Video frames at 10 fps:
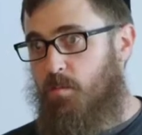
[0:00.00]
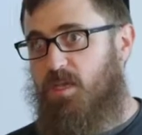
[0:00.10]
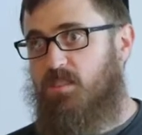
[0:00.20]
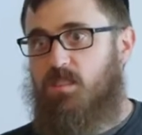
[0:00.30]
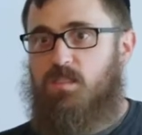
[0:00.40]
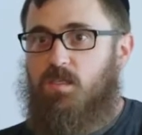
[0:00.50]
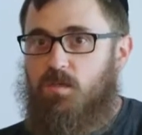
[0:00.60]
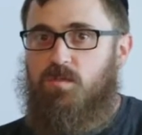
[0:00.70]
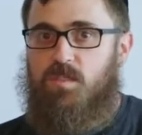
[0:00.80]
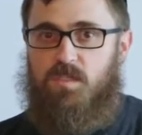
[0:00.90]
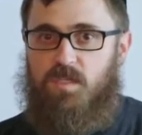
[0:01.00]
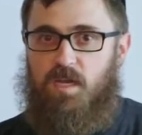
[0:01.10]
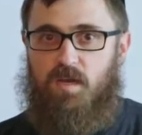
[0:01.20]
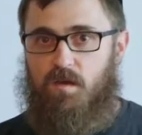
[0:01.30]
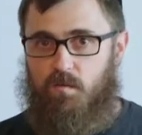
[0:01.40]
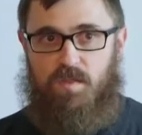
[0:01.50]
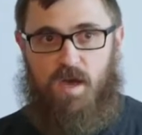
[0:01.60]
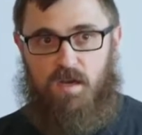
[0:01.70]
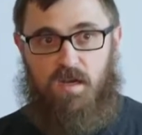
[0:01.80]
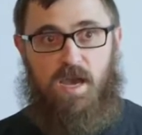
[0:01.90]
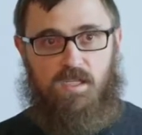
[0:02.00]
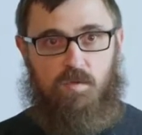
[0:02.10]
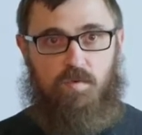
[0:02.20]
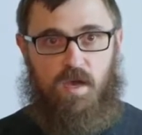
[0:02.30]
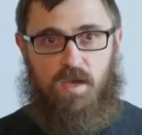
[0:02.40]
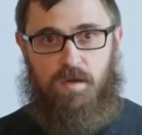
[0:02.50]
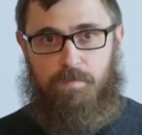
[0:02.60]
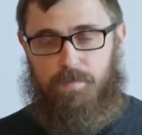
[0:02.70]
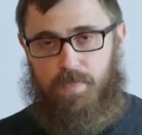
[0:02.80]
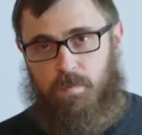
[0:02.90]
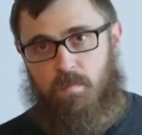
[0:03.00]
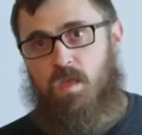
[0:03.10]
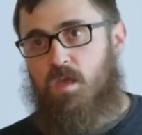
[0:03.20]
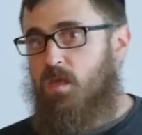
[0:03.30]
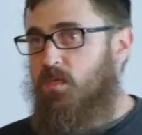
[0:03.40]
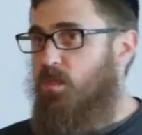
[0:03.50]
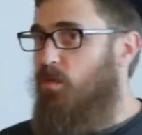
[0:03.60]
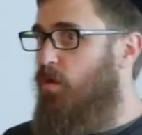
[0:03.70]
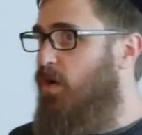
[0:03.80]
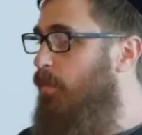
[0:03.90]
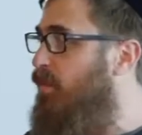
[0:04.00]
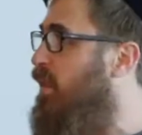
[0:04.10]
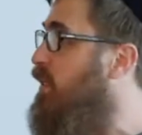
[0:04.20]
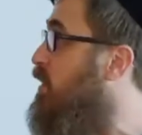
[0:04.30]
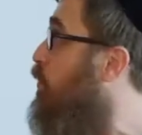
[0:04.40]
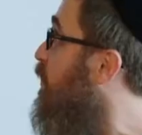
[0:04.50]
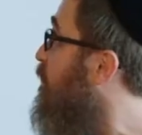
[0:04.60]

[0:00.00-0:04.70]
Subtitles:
because it's useless data without an actionable item. So there were a couple things that